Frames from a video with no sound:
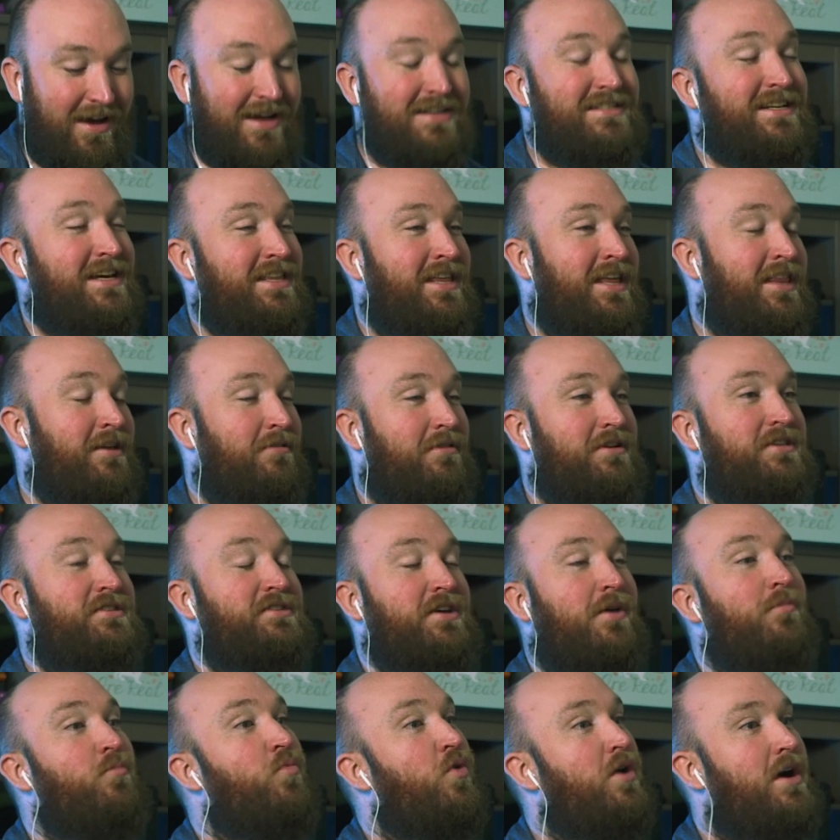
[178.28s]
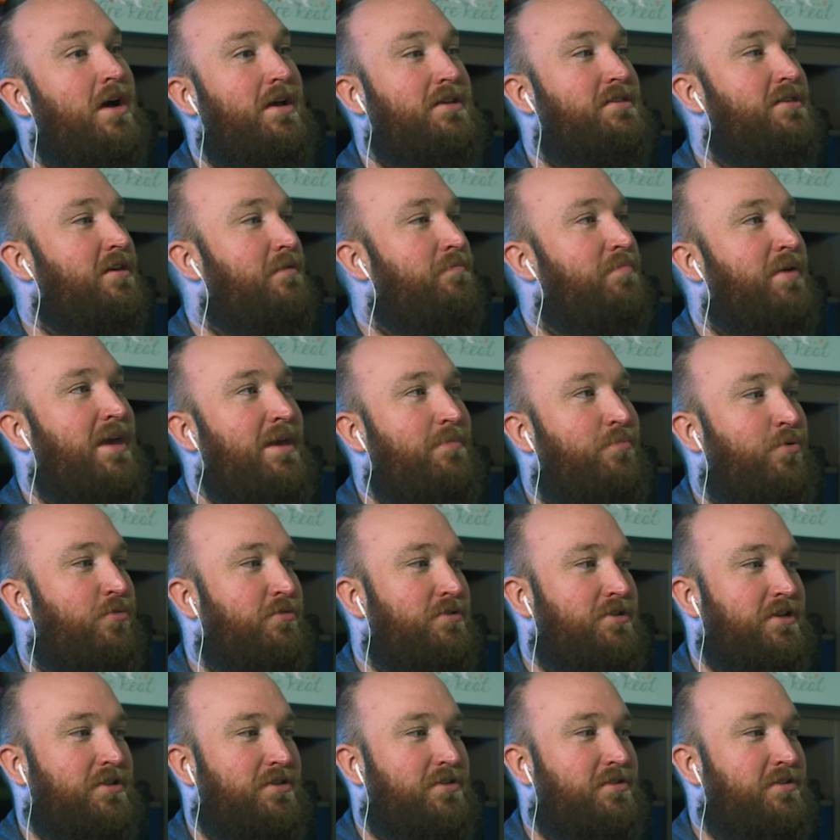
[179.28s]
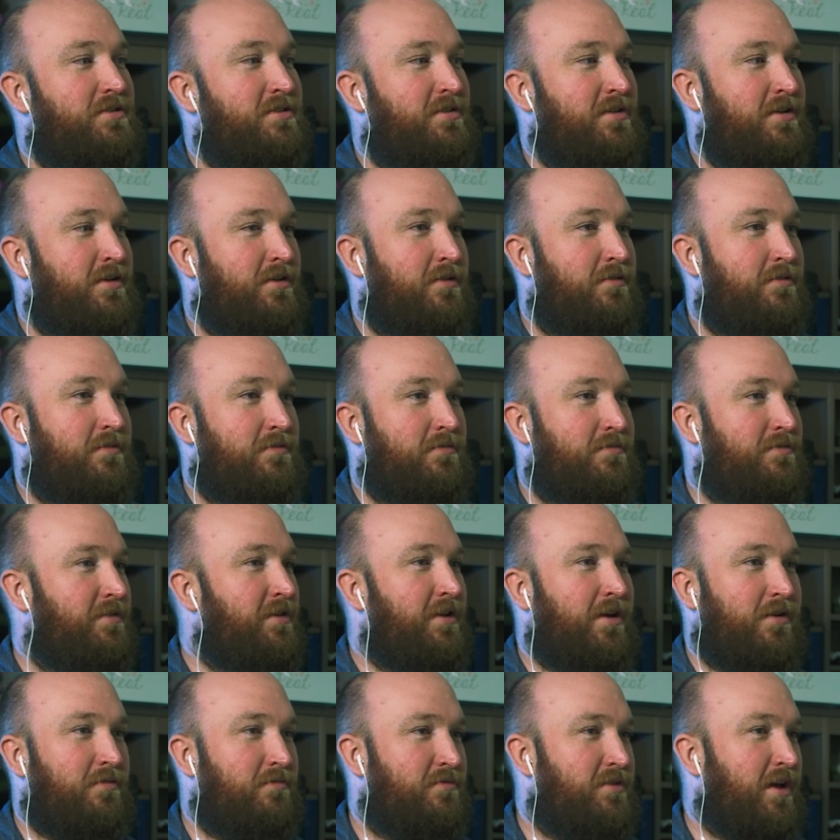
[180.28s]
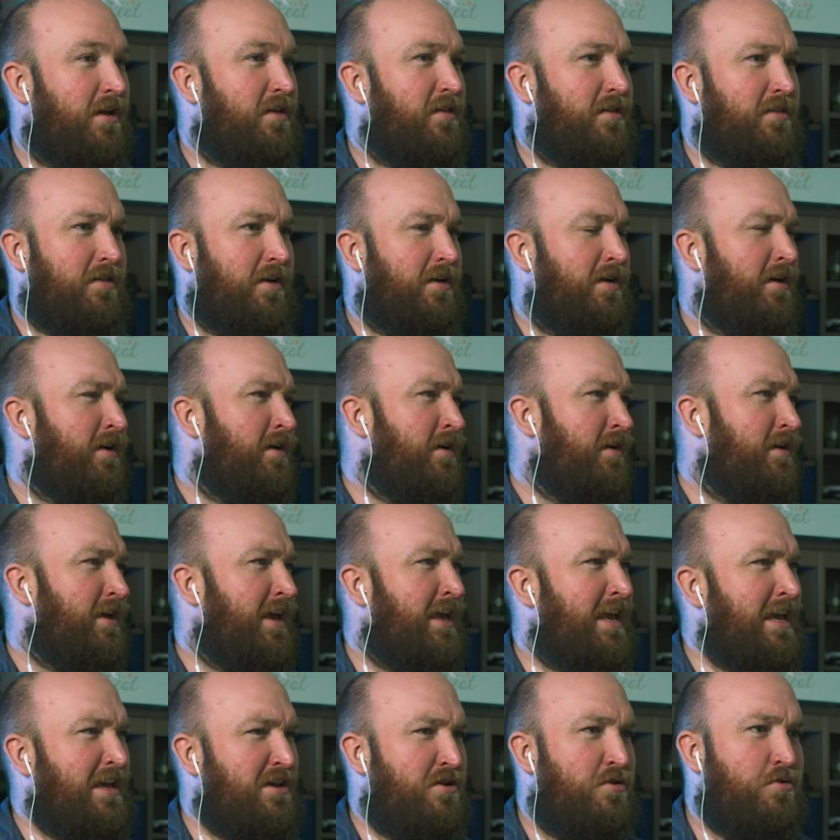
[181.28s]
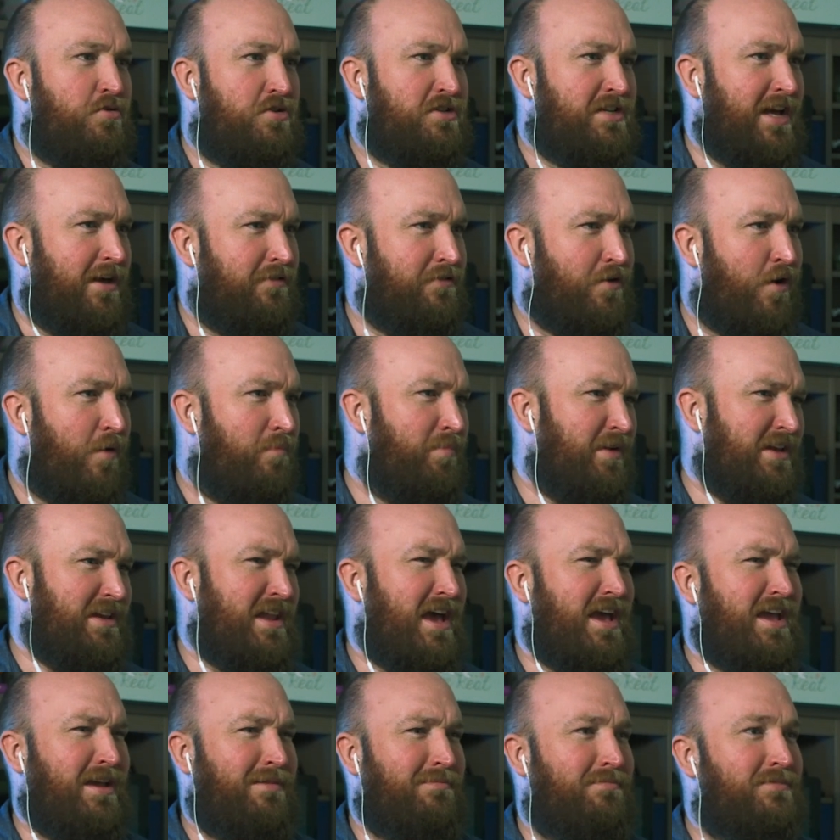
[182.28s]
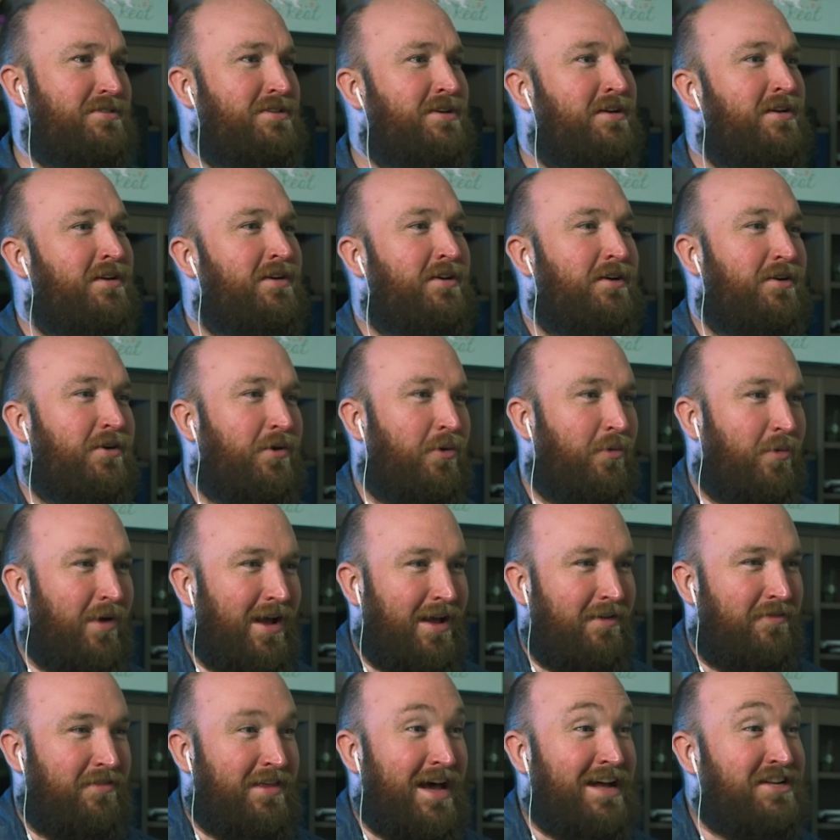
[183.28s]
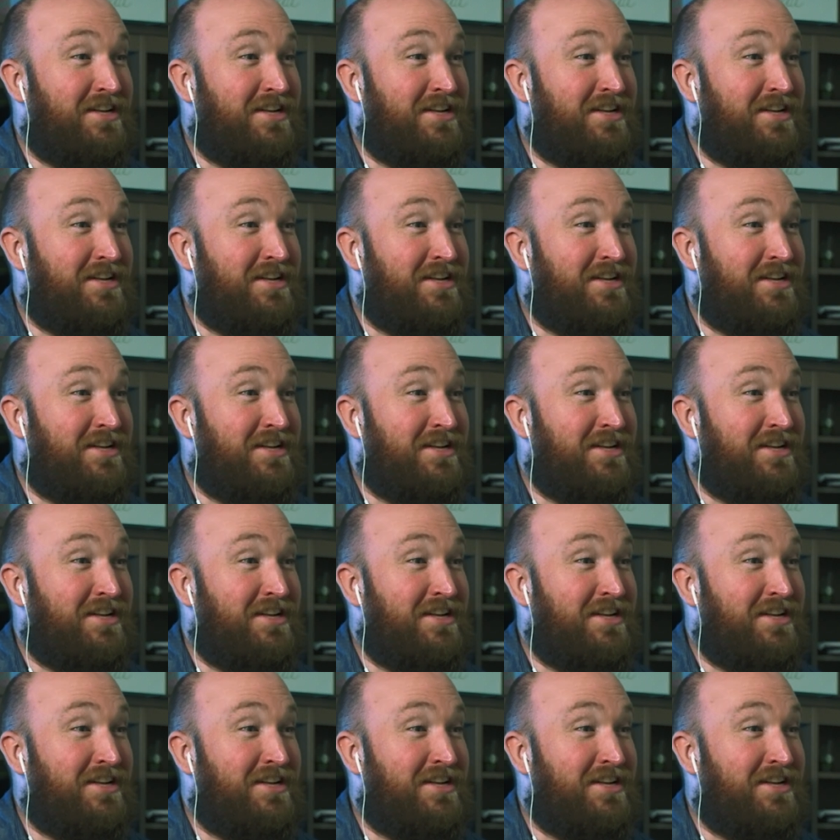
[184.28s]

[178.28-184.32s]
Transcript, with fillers: the idea that there are some words that people just, you know, that he who shall not be named, or whatever,